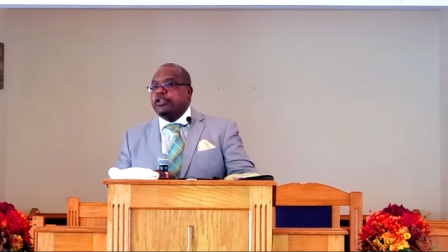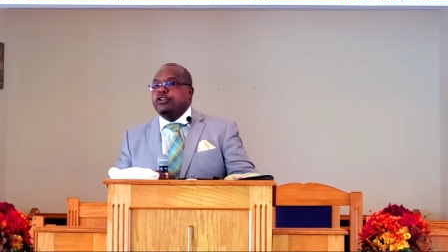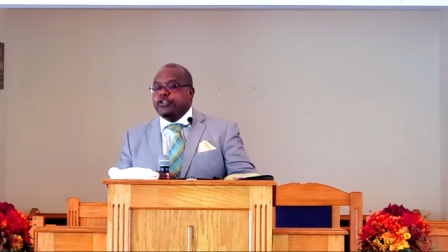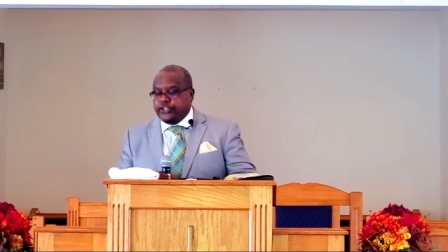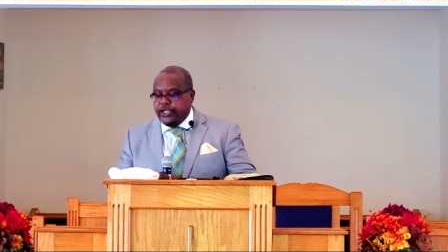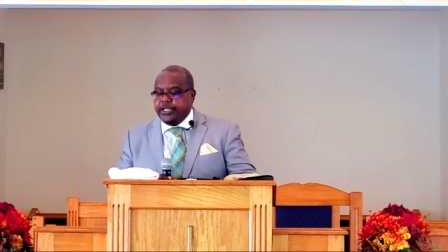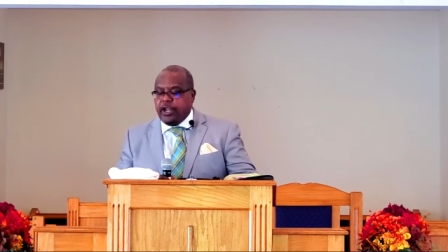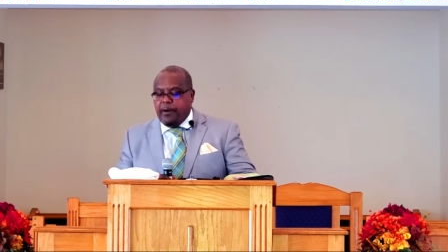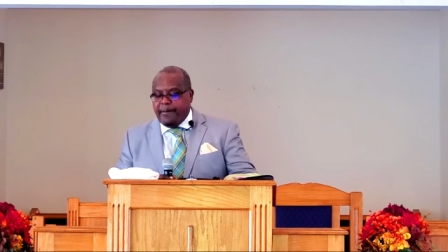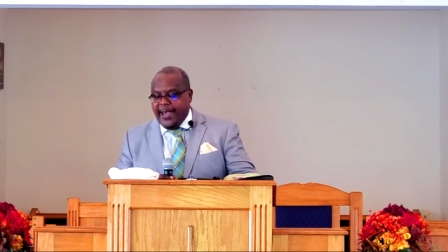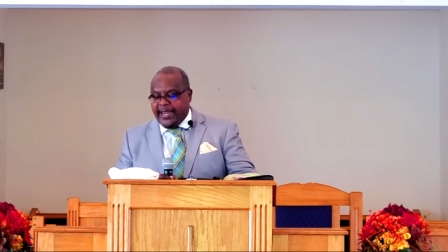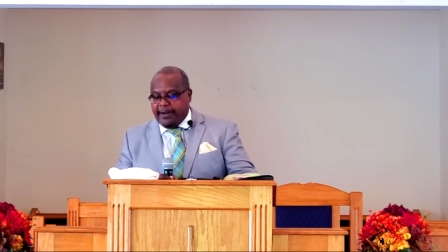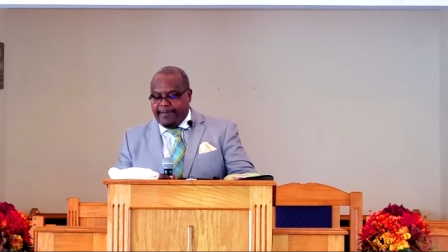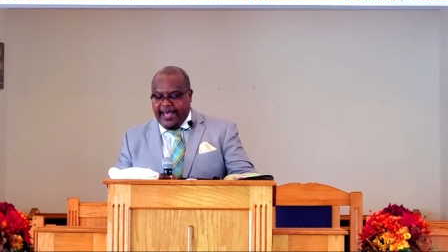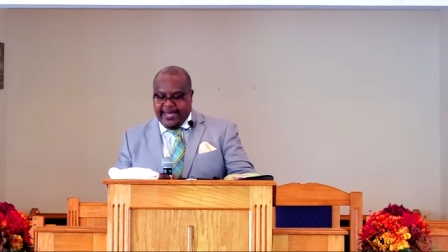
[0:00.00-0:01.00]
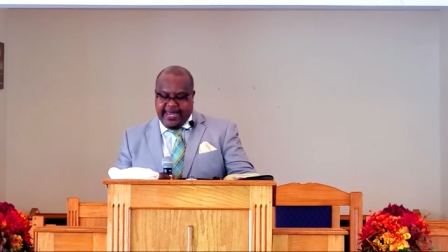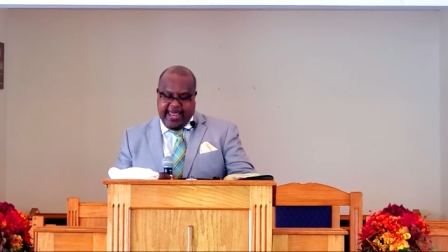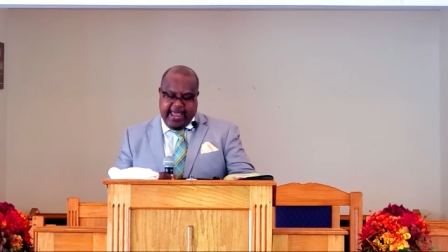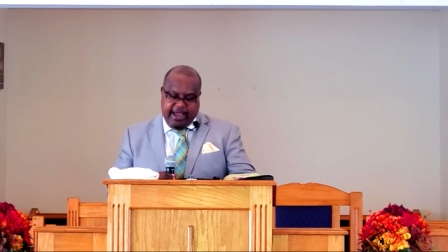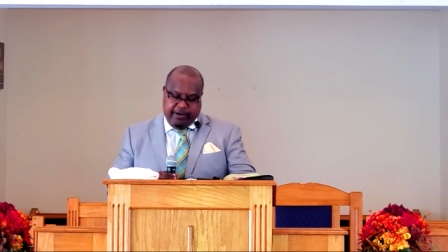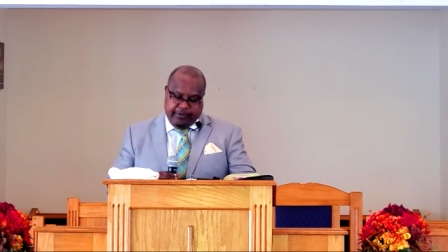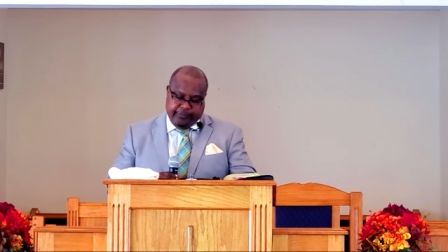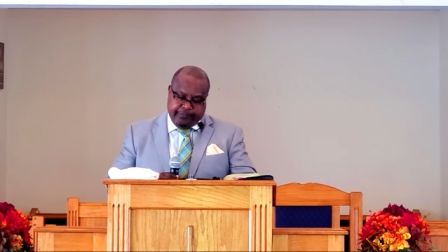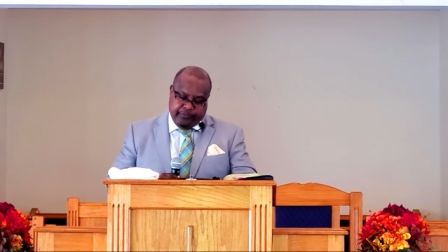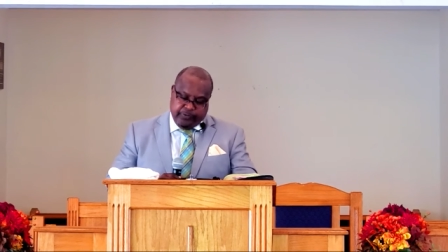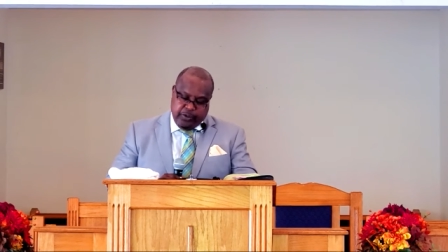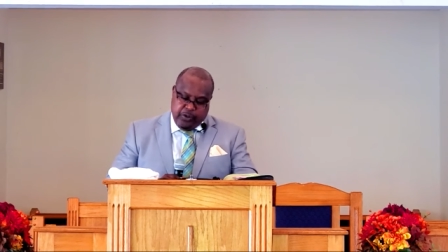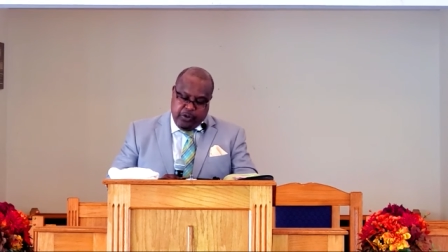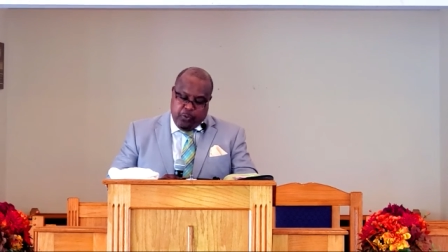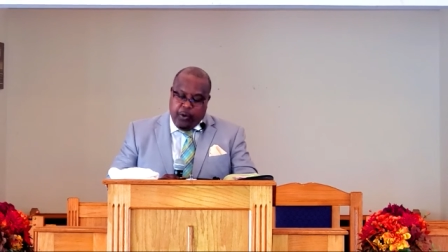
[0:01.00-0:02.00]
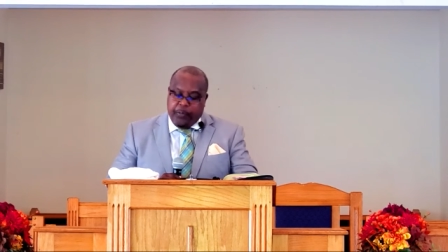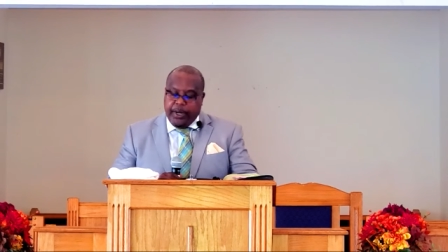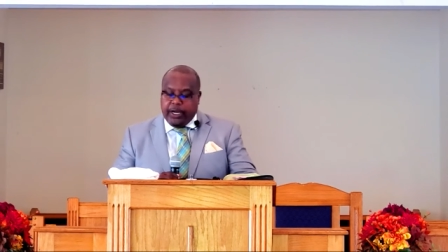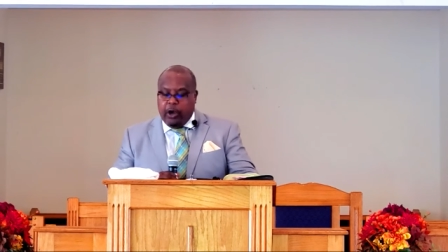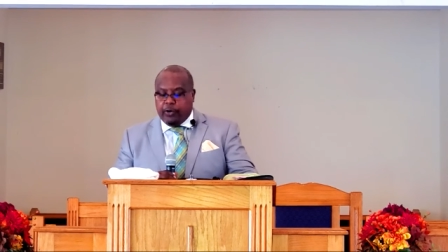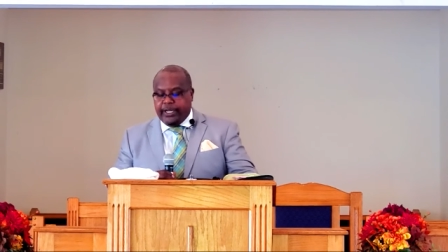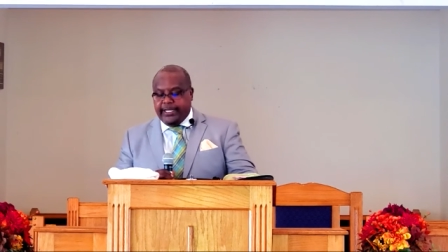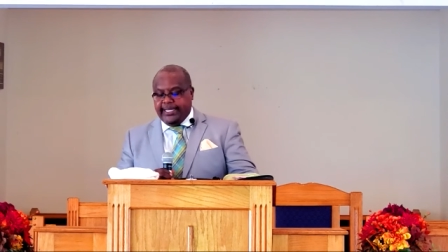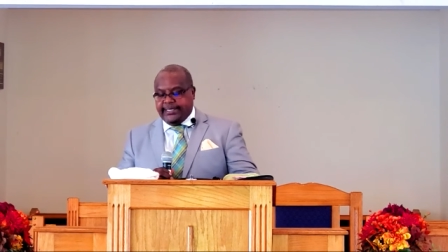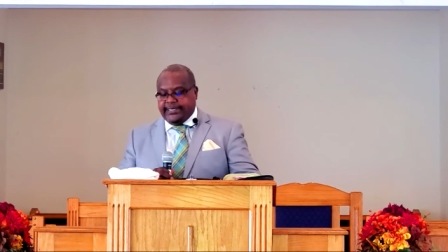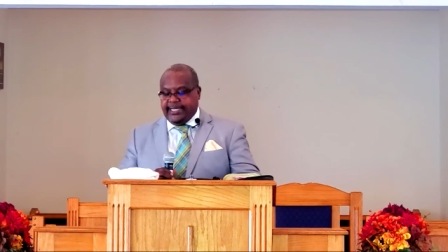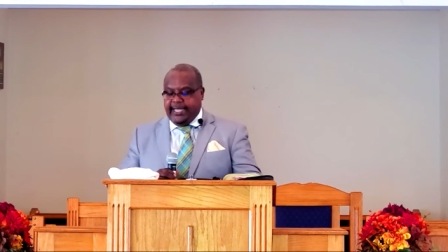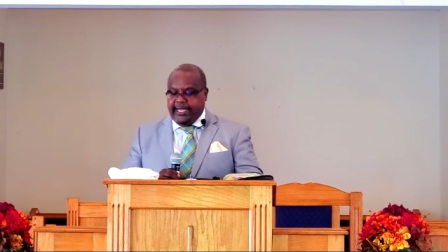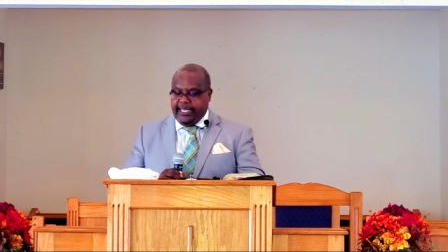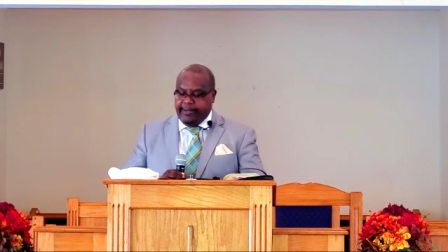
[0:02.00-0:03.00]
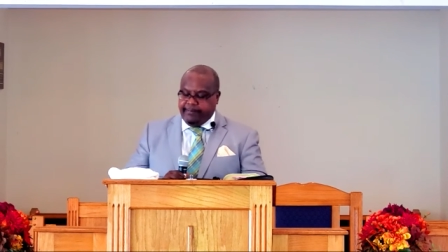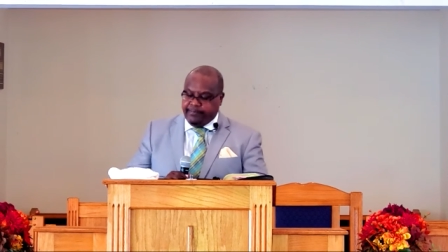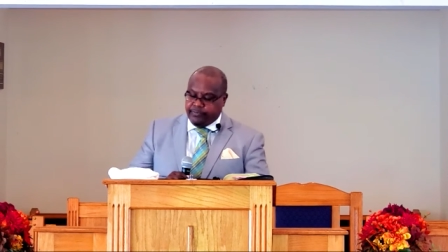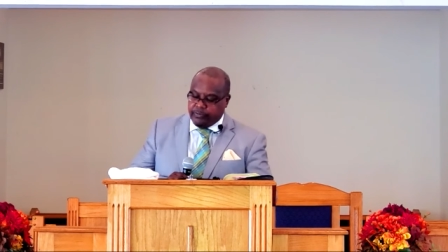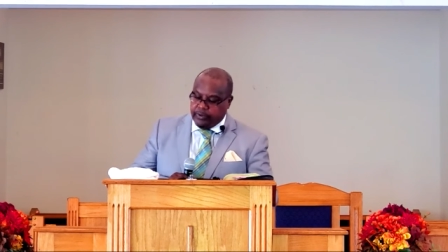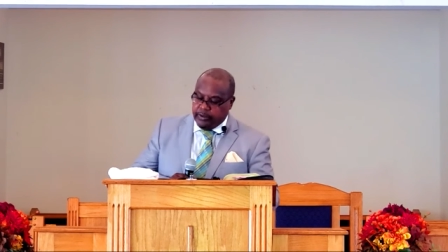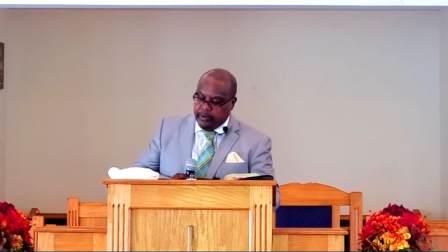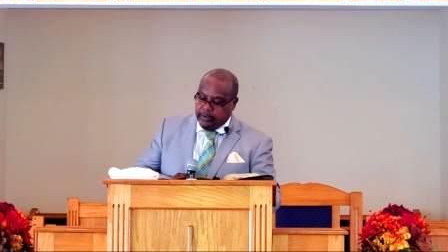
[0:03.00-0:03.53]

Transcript: You should know better by now. We would go to this city.